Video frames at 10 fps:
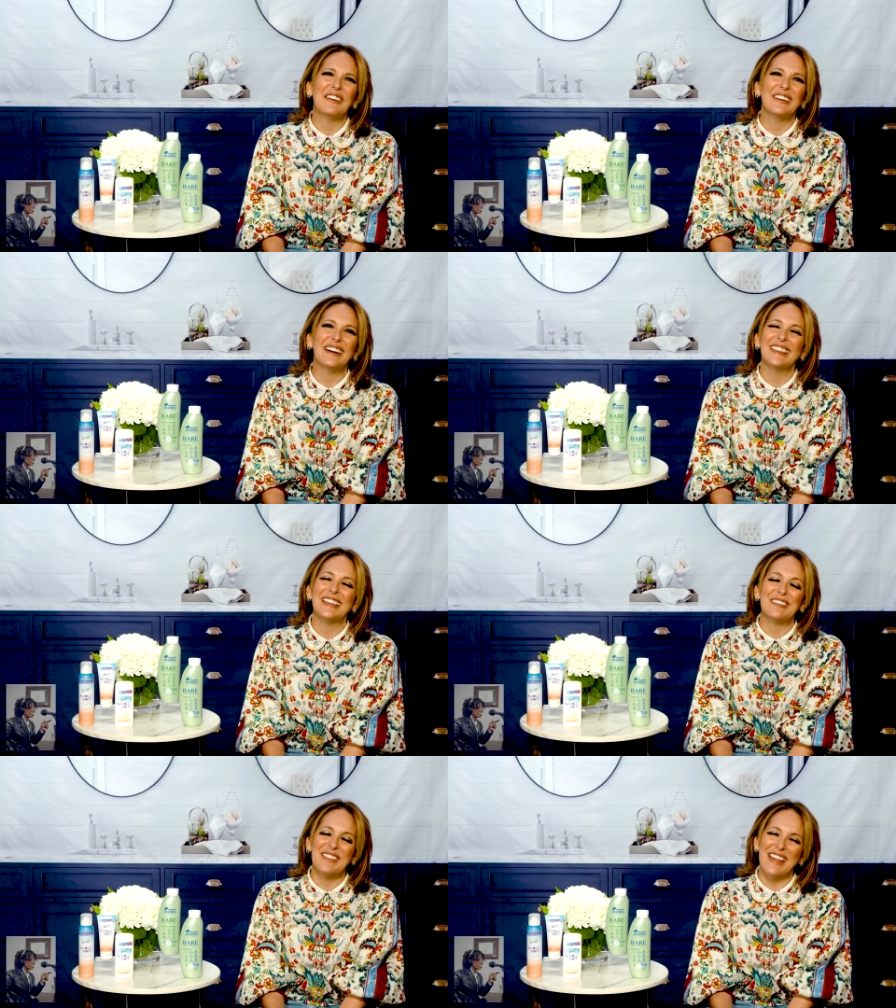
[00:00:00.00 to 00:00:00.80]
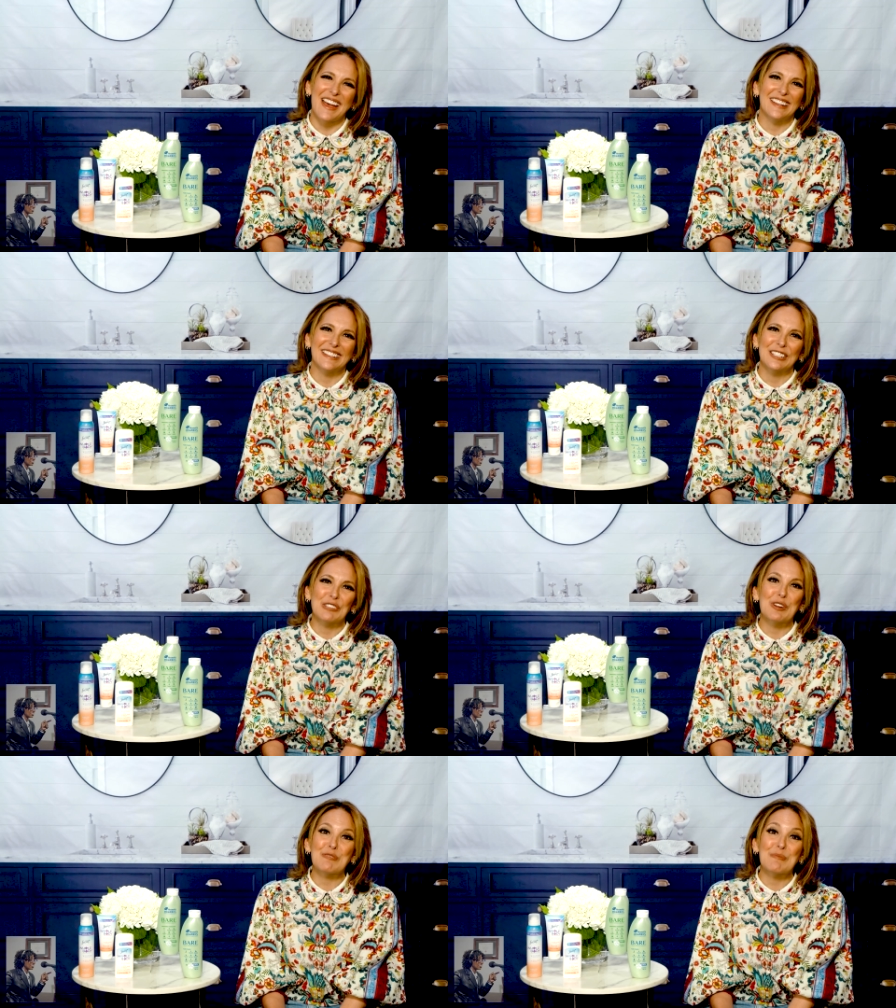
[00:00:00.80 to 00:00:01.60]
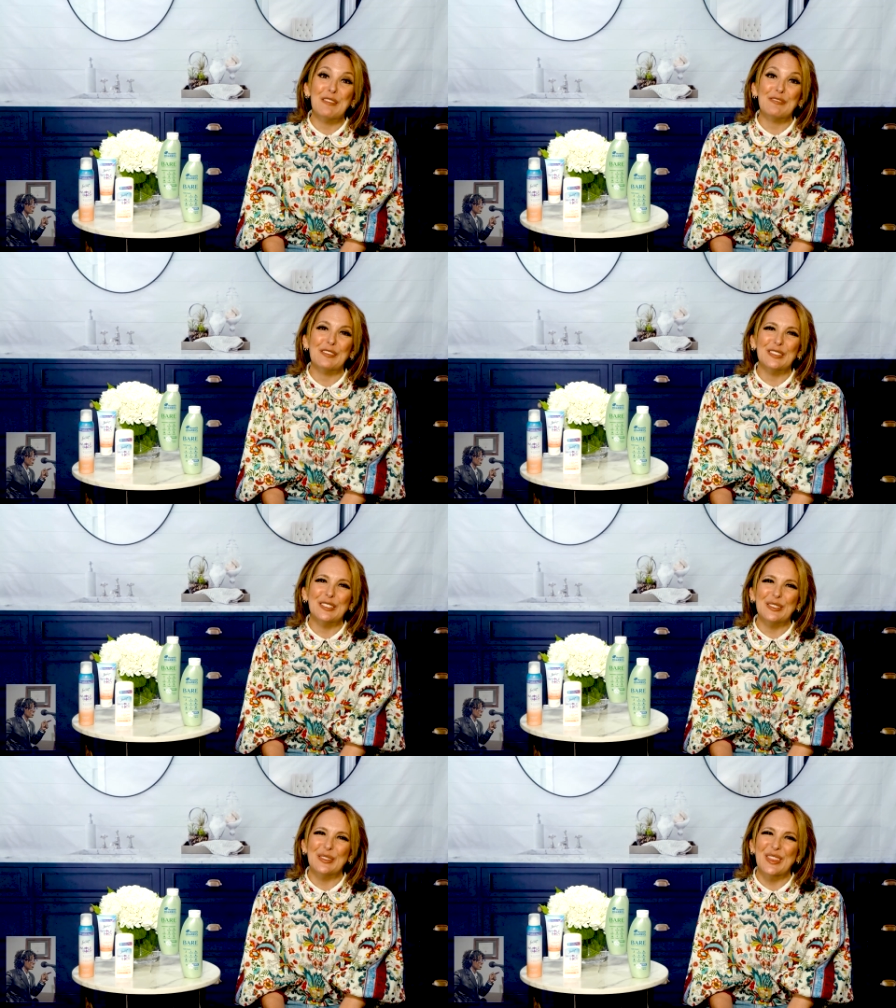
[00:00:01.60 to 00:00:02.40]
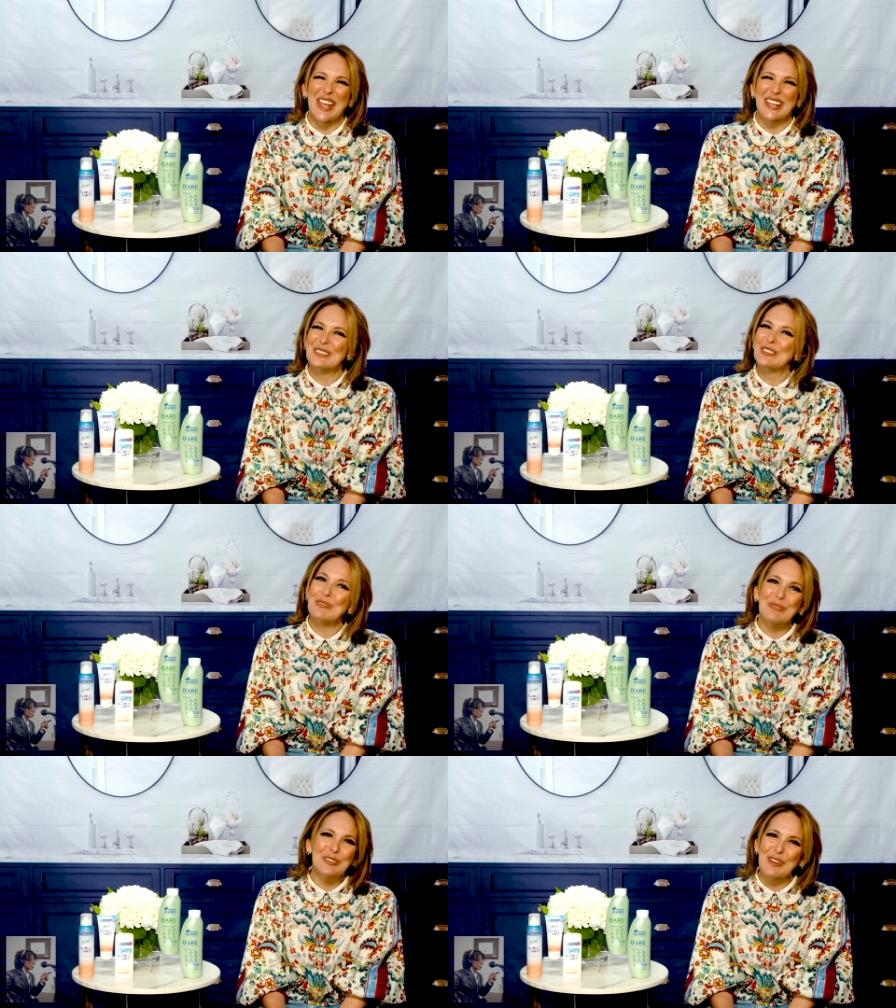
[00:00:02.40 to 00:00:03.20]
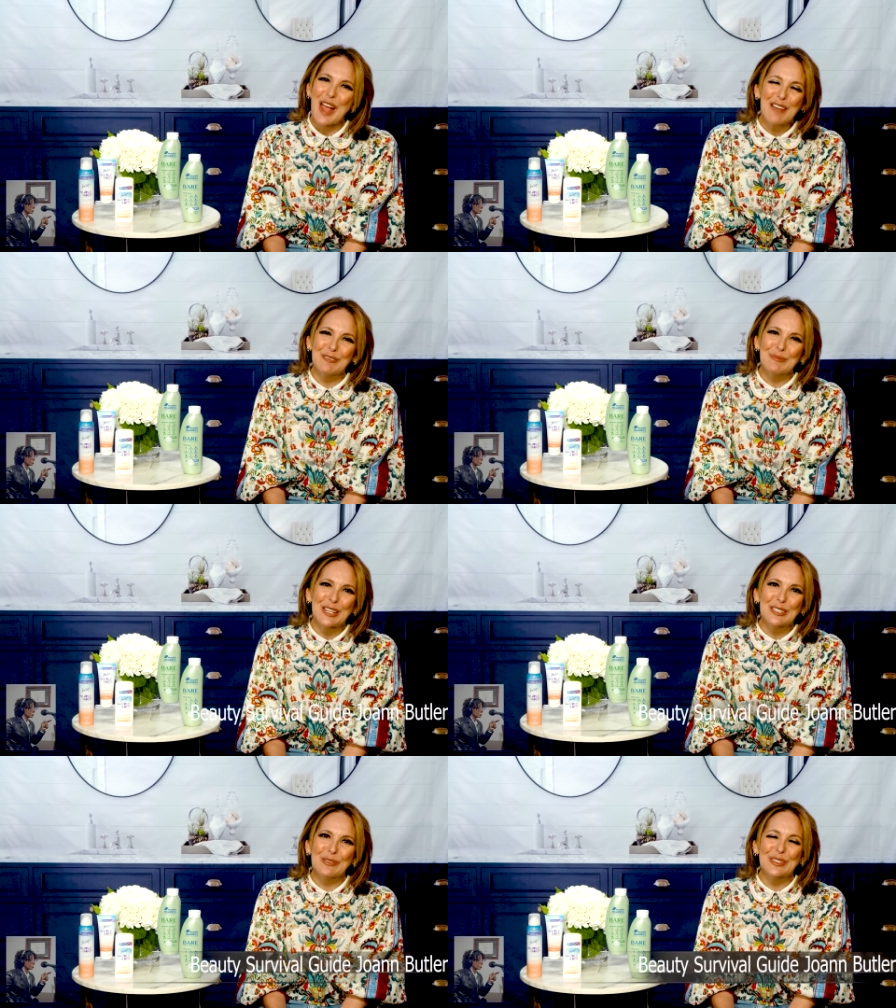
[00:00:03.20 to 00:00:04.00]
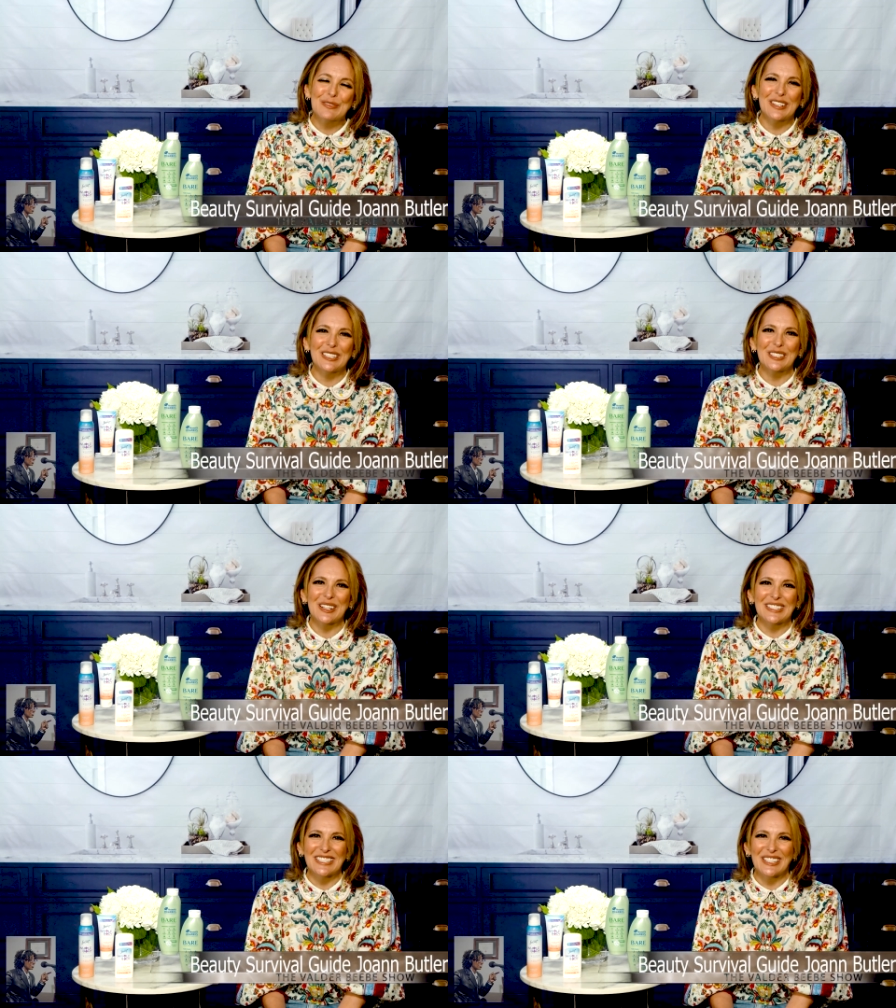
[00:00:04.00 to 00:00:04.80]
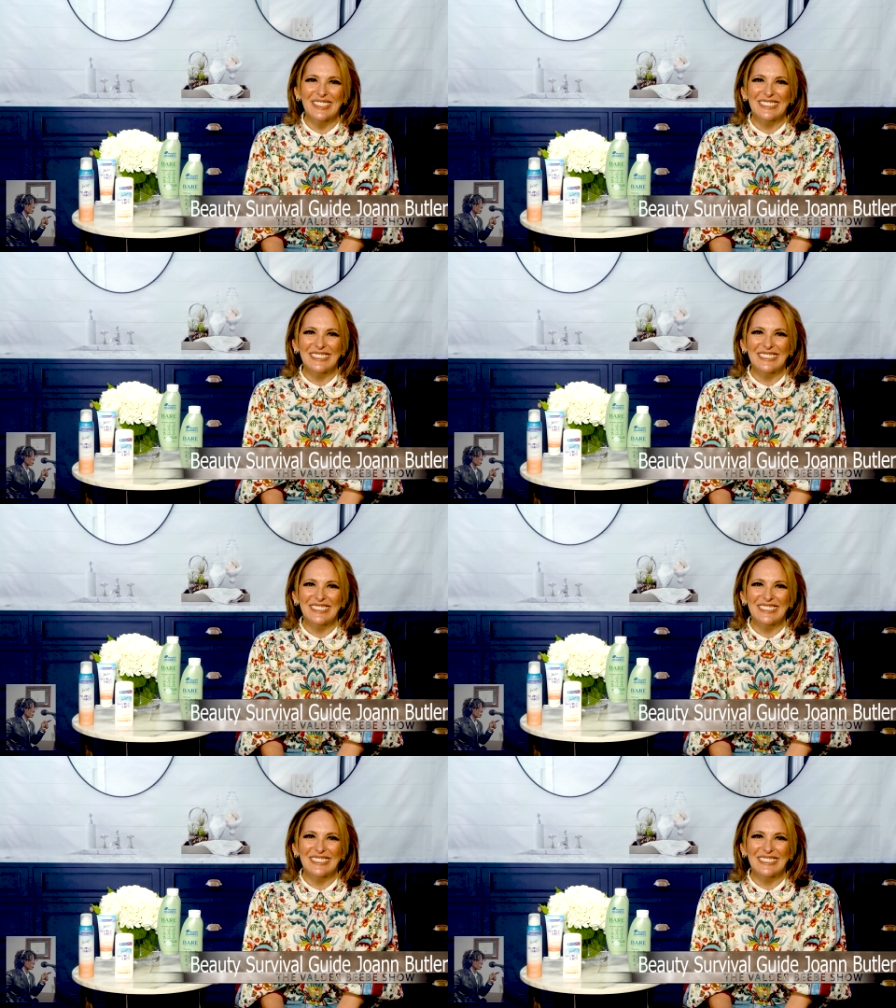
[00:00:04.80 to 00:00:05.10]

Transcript: I love that. You're one of my favorites too. Thank you so much for having me. It's always fun to talk to you.